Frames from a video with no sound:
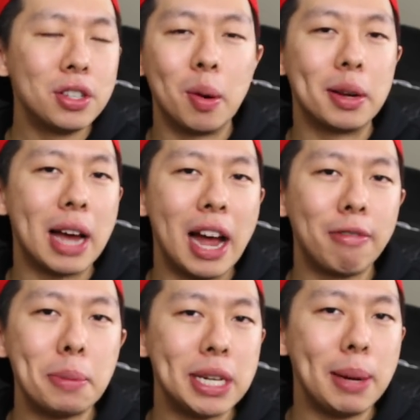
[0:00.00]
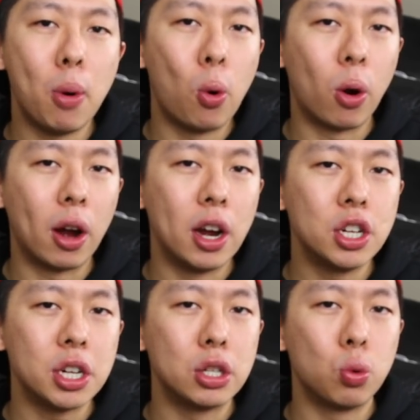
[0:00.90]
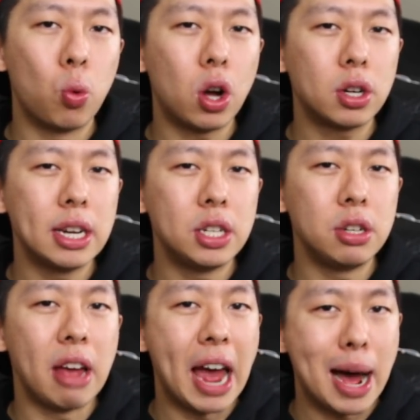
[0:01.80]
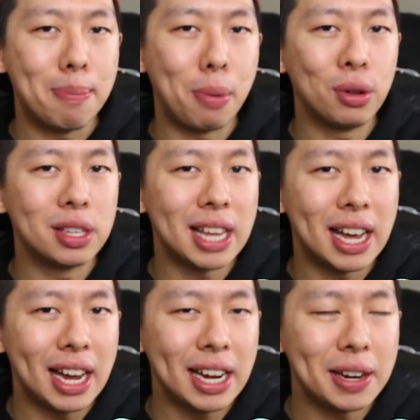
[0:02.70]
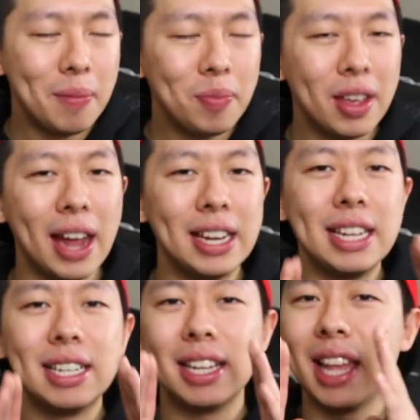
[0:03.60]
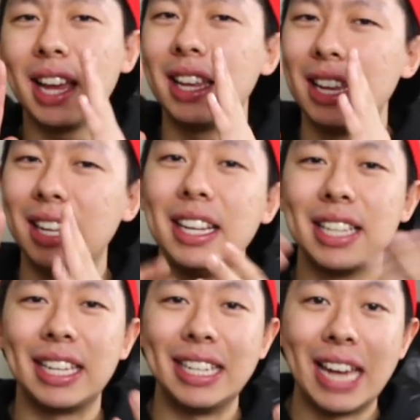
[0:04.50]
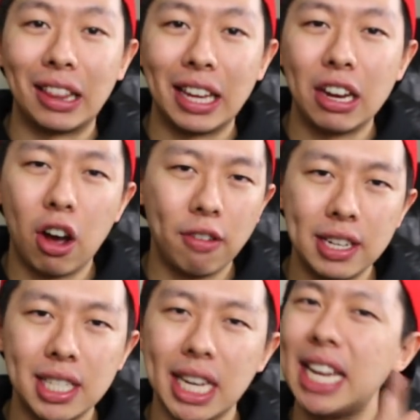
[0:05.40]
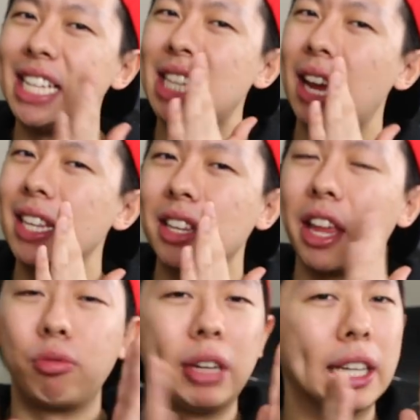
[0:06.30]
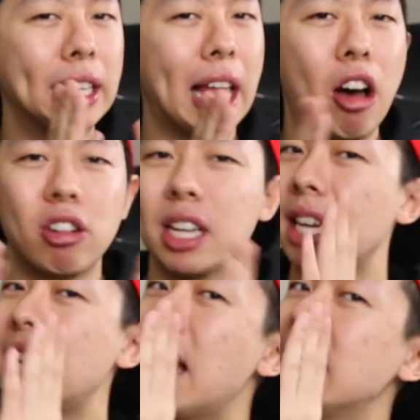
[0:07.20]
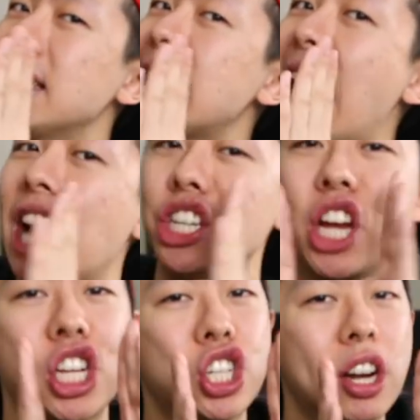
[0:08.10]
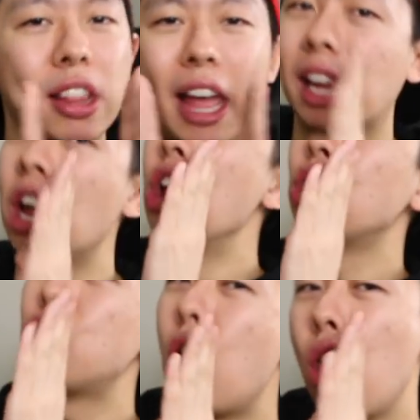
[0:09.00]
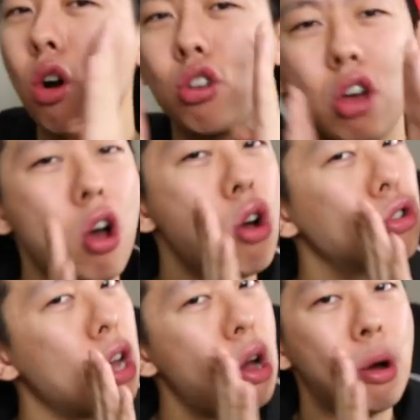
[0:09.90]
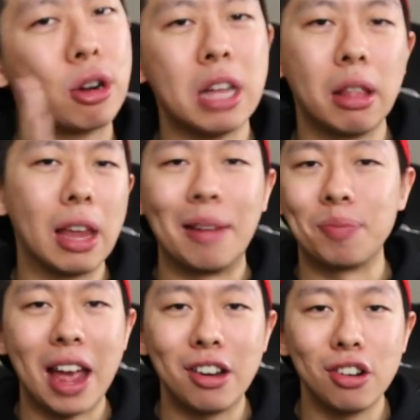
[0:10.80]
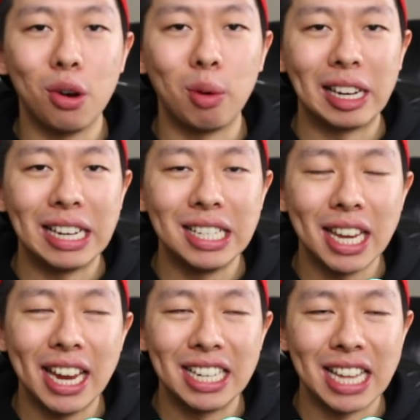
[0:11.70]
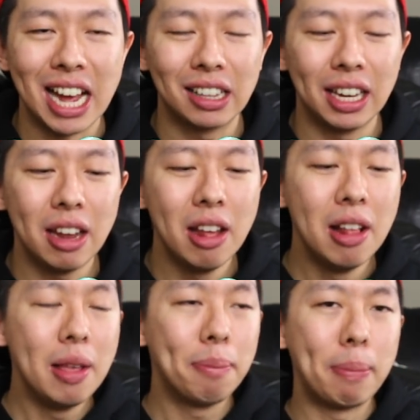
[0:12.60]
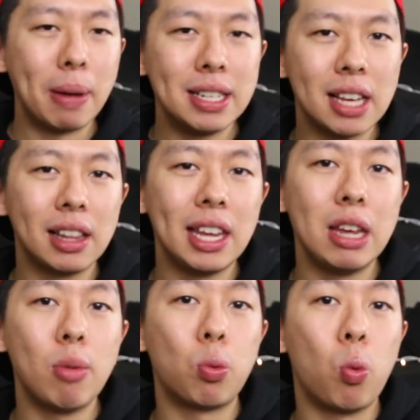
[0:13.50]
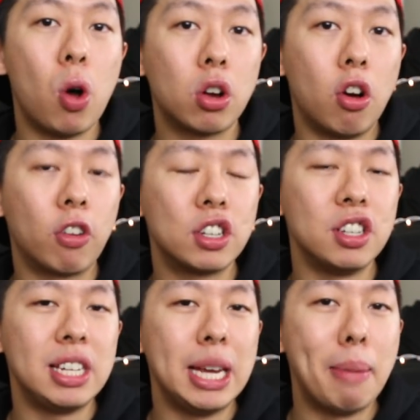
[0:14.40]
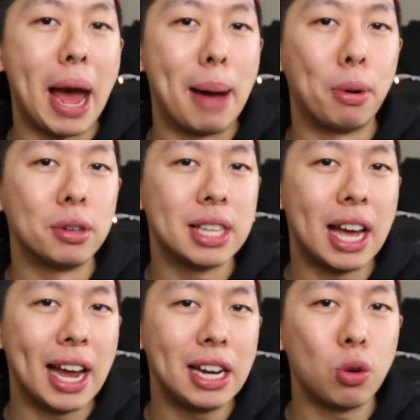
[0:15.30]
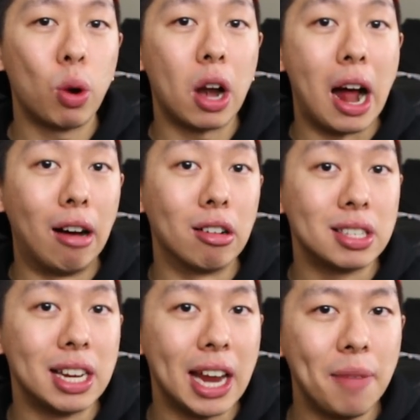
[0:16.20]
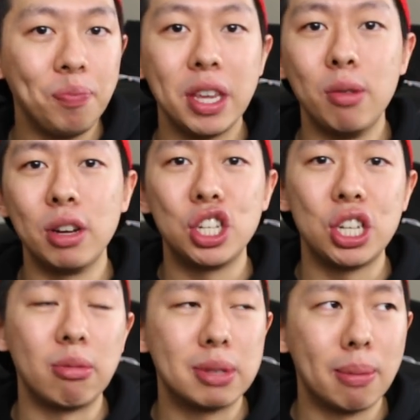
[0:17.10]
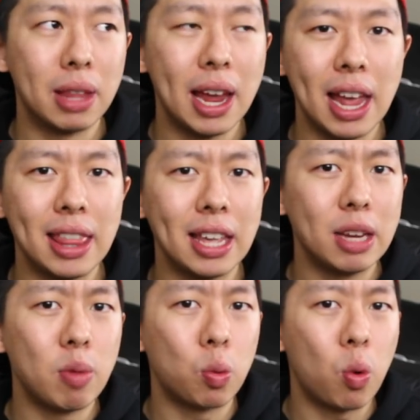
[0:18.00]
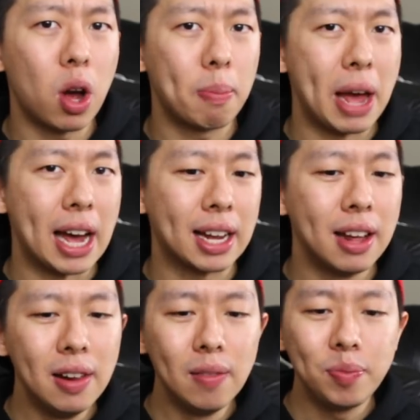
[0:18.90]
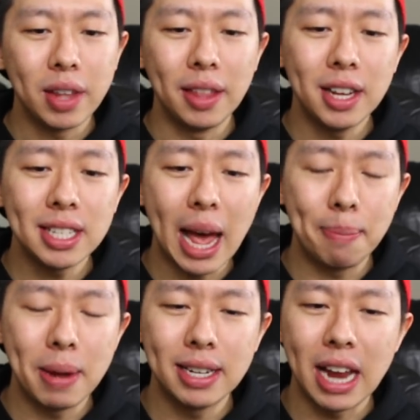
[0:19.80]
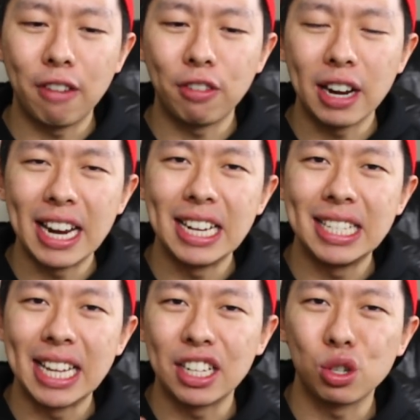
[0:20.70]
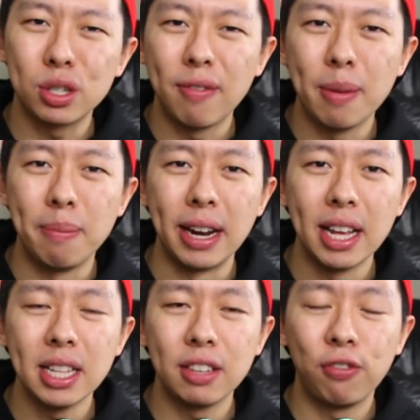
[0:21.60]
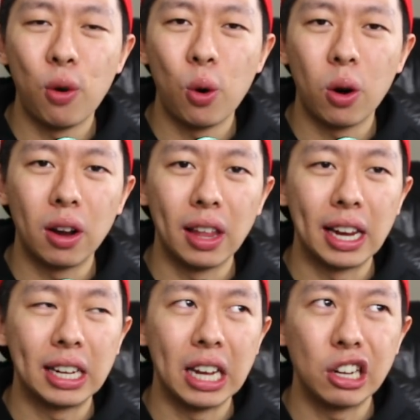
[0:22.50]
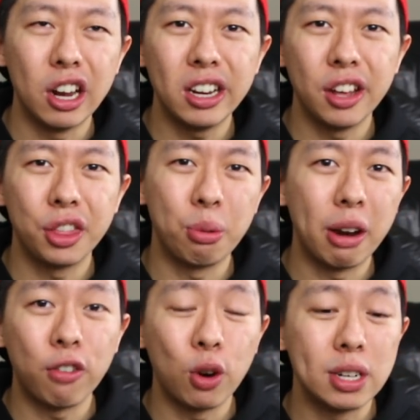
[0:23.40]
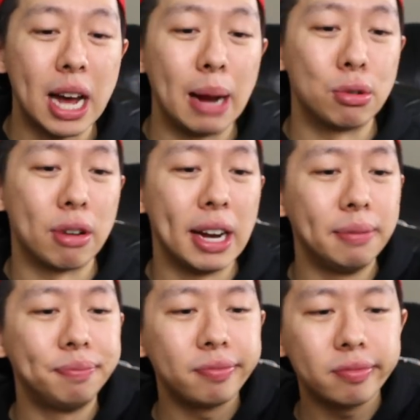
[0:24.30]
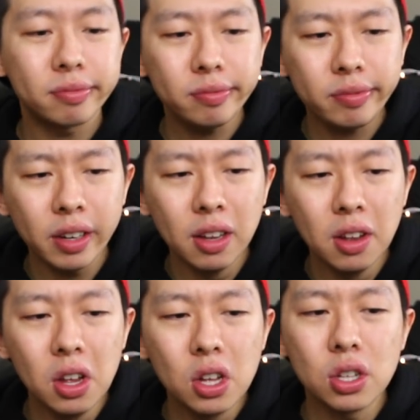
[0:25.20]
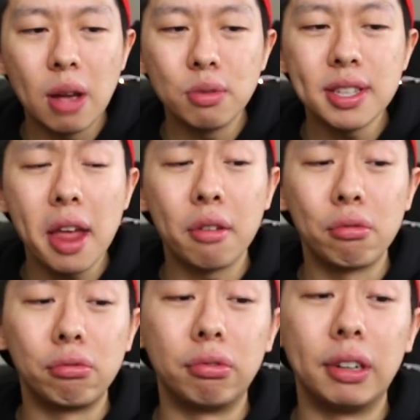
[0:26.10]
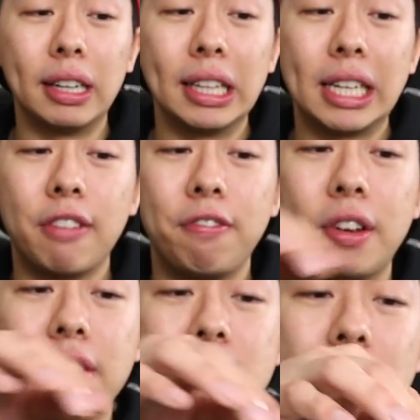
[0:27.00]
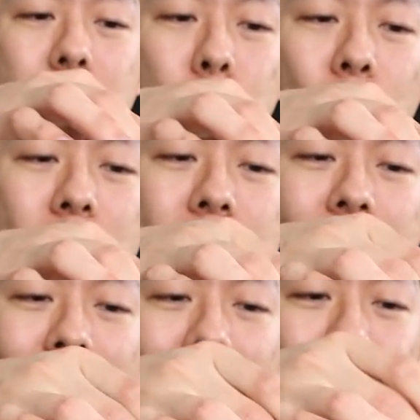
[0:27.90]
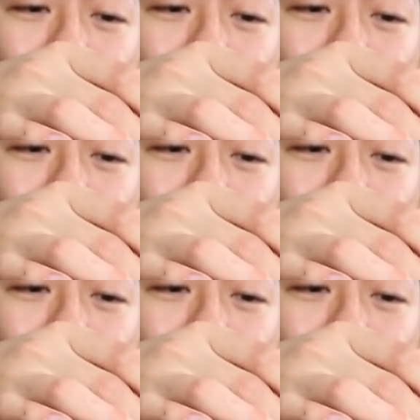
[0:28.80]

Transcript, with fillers: So a guy from Team Orange is walking to Apple's side and he does he's yelling, obviously. He's saying something really loud because he has this hand gesture like, go, go, go or something. I don't know what he's saying exactly. But basically he would walk over to Team Apple's side where I was sitting. He would shout something and then he would walk back. And this happened every 6 or 7 minutes for like a good 3 or 4 times, right? So I'm just really confused at this point because I